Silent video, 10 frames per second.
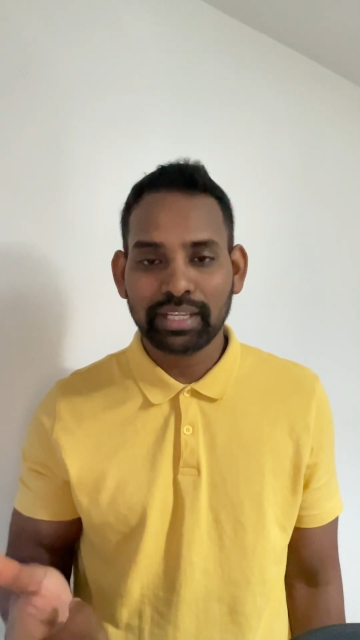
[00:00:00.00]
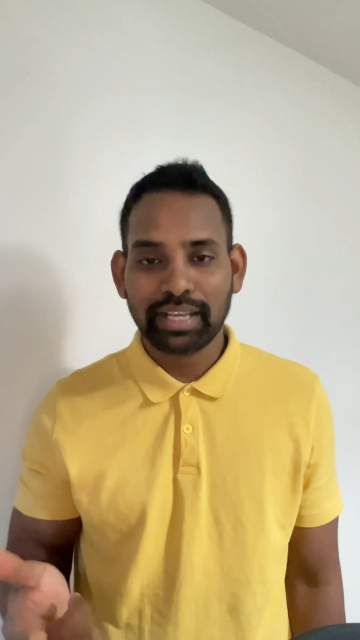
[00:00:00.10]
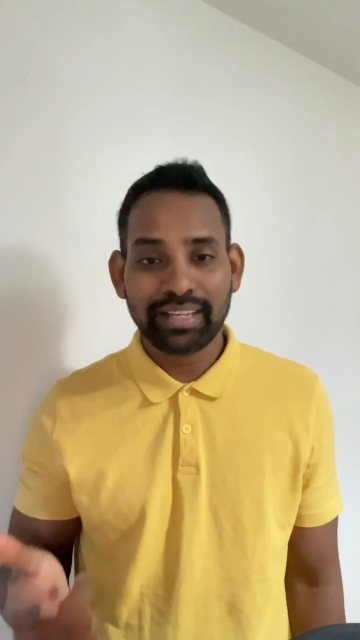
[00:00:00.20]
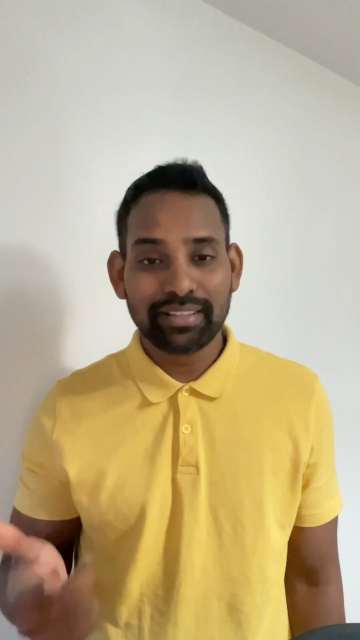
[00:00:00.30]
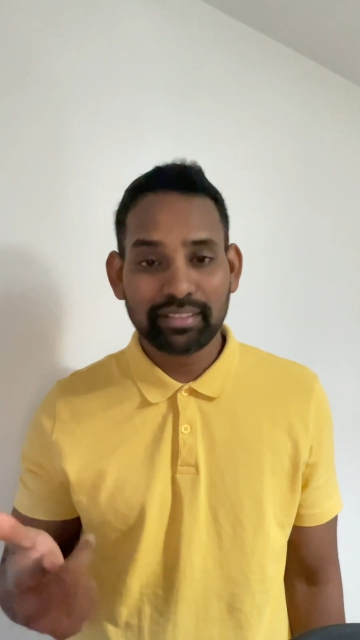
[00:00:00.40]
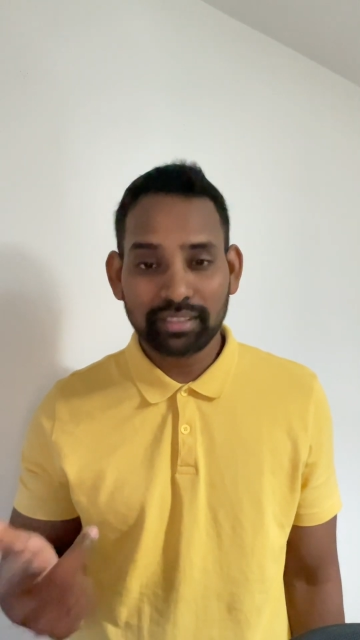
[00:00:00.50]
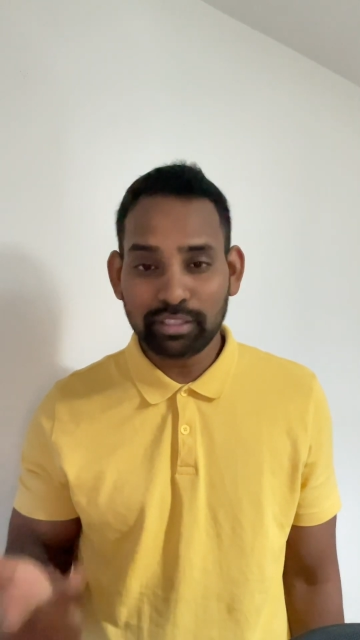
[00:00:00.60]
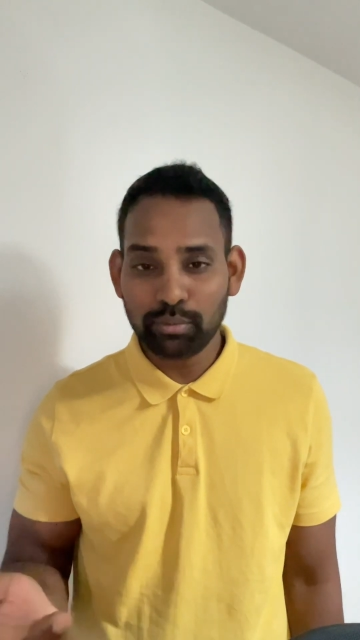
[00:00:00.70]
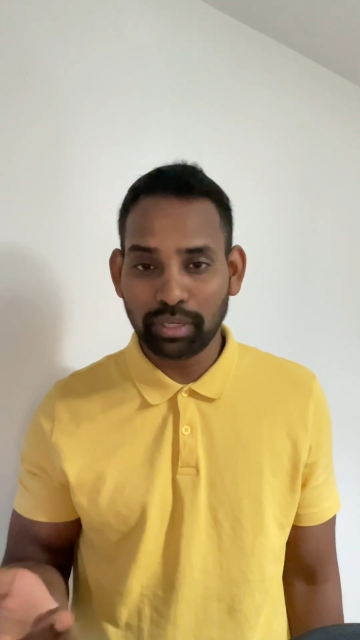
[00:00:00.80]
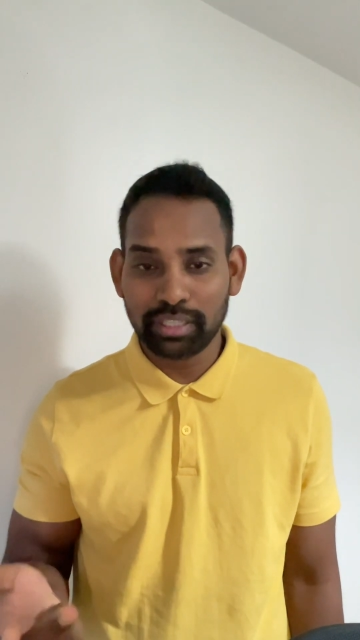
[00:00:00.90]
And
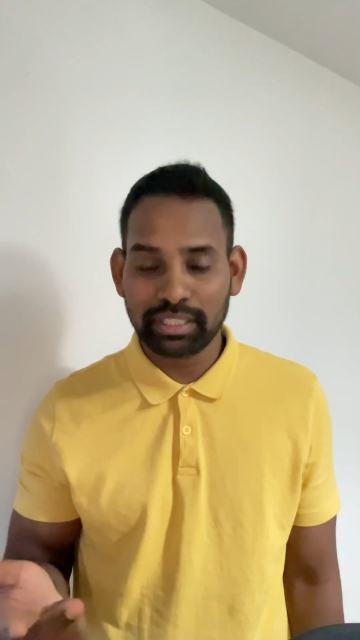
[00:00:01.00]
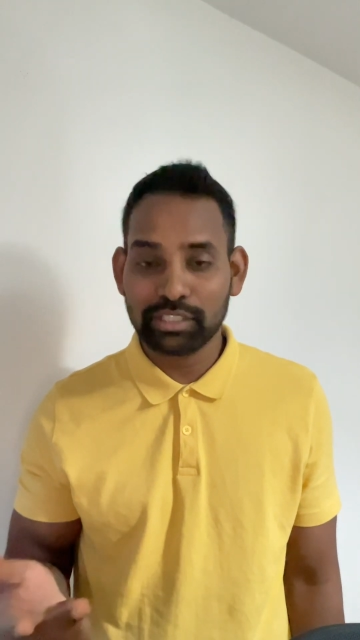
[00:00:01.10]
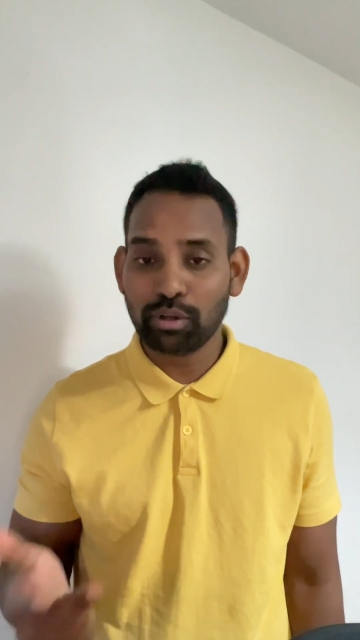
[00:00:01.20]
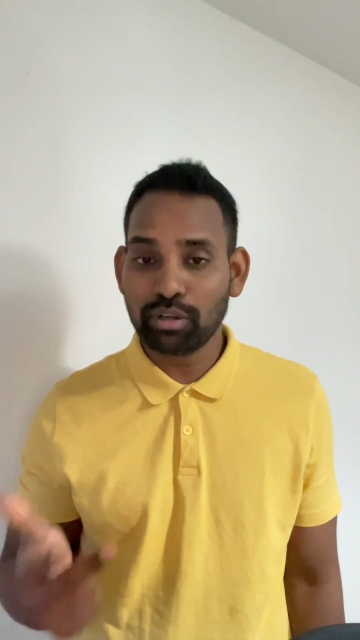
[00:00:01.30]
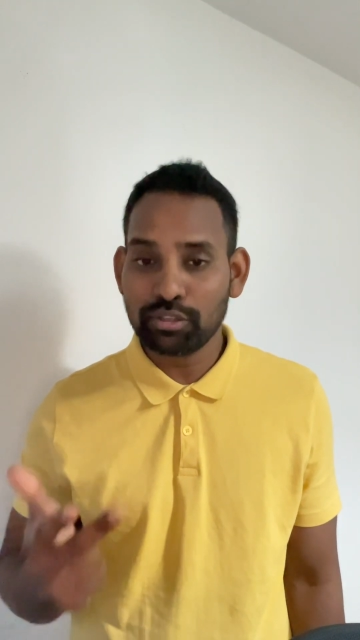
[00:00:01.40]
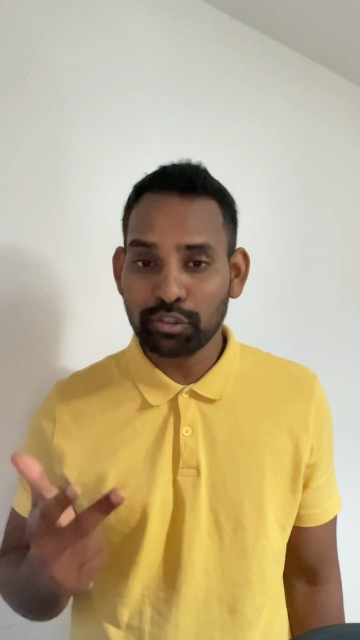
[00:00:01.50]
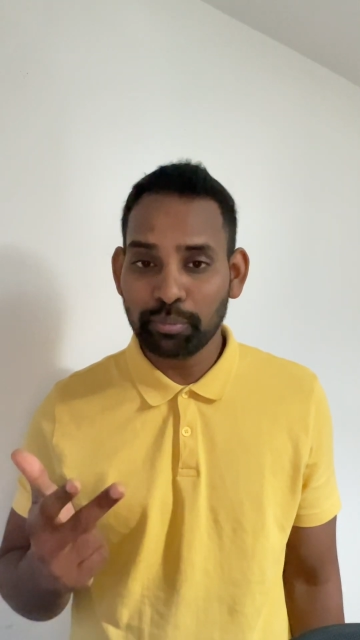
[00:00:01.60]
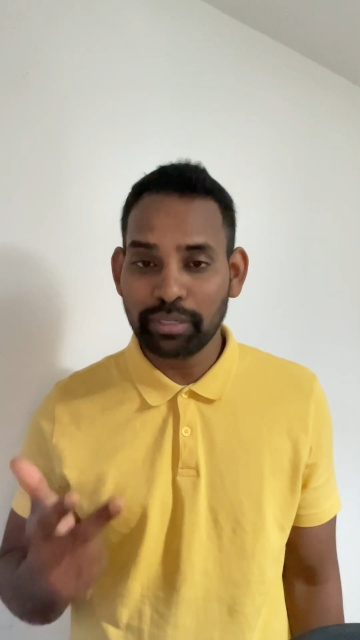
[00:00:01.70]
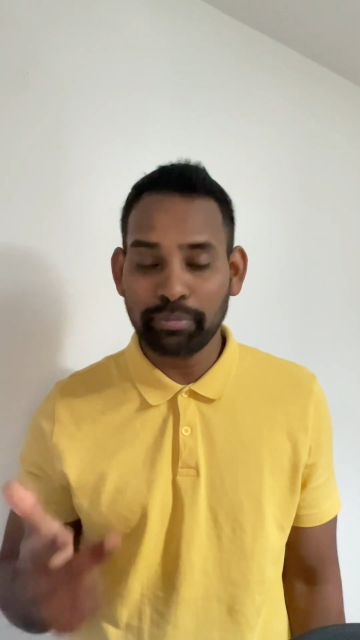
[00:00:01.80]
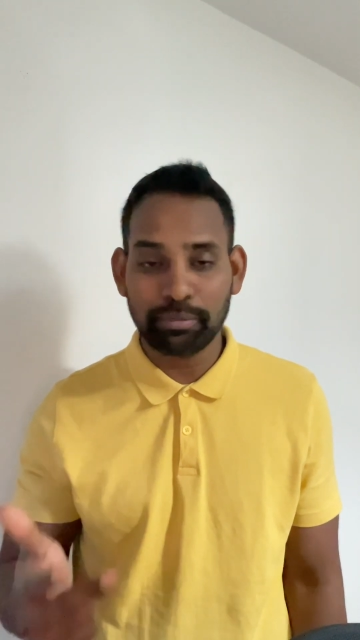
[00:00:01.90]
third one is also
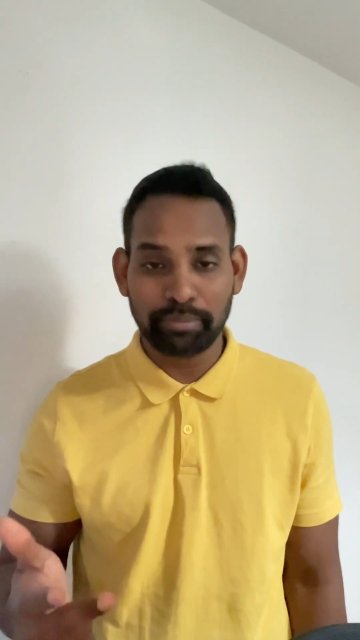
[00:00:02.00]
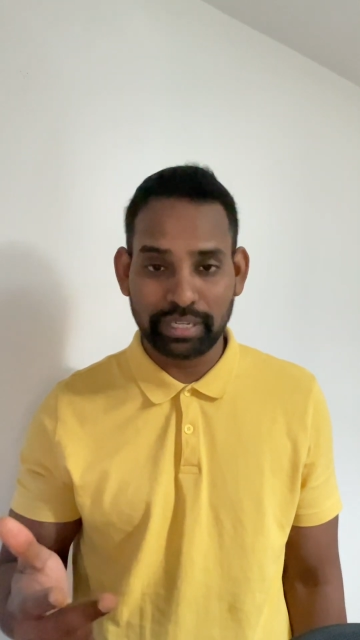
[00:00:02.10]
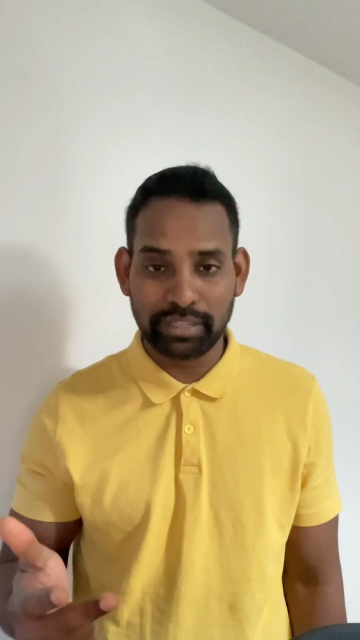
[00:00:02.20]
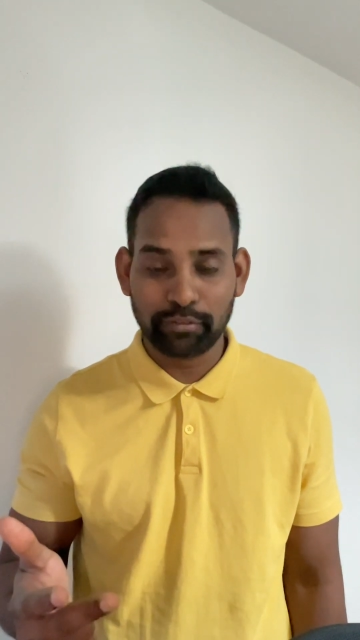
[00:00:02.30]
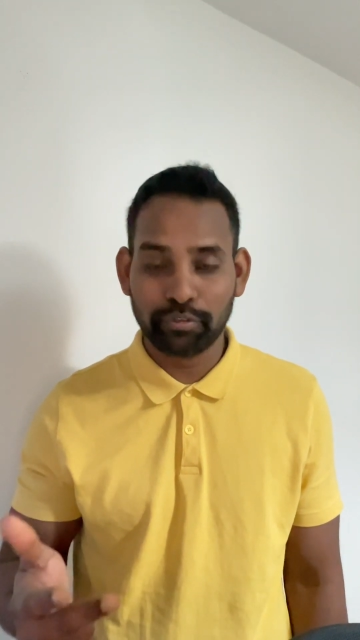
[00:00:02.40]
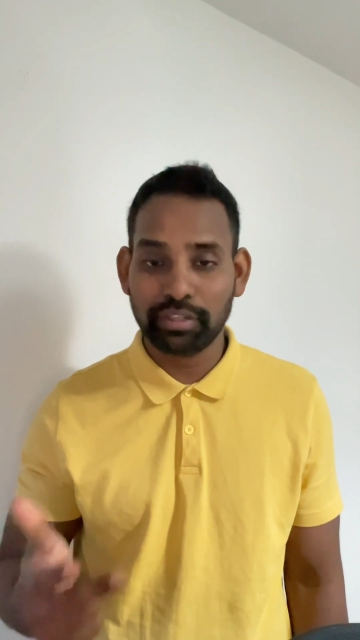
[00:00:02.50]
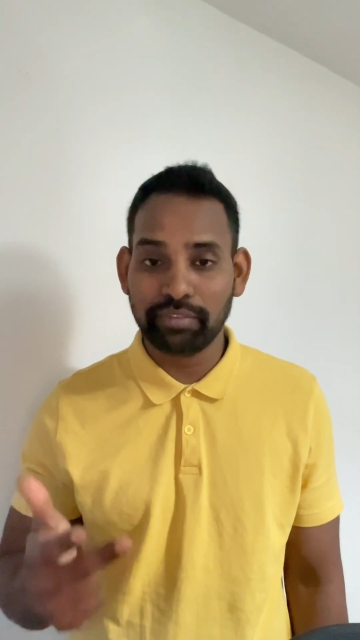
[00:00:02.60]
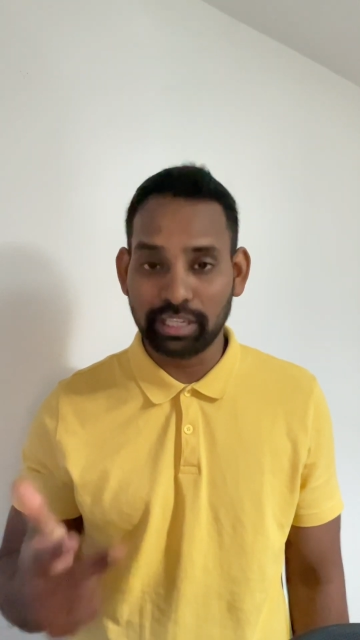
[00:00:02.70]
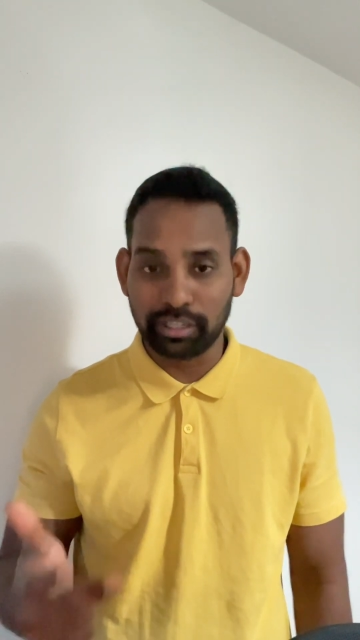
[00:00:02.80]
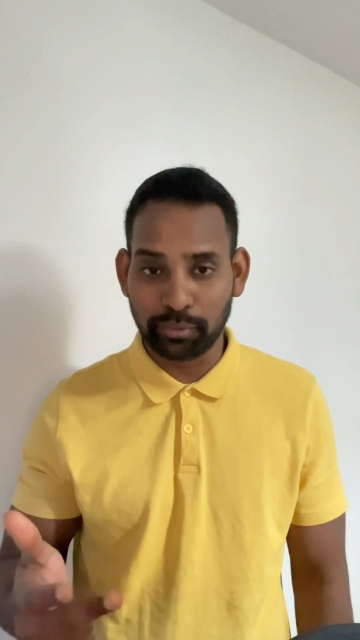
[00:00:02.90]
be prepared for the
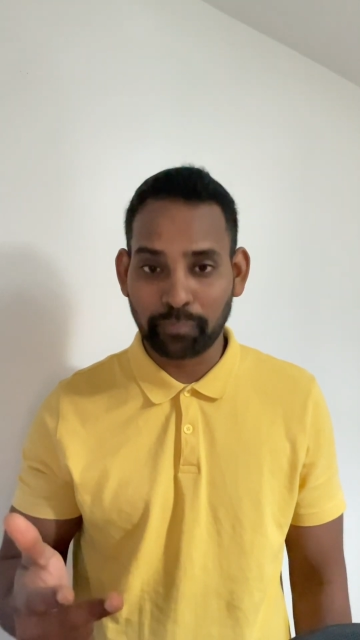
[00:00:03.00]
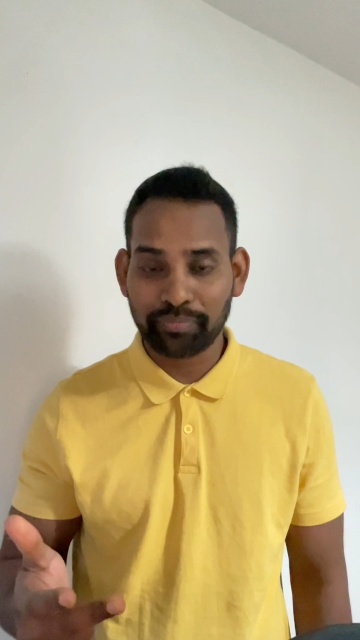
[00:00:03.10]
video.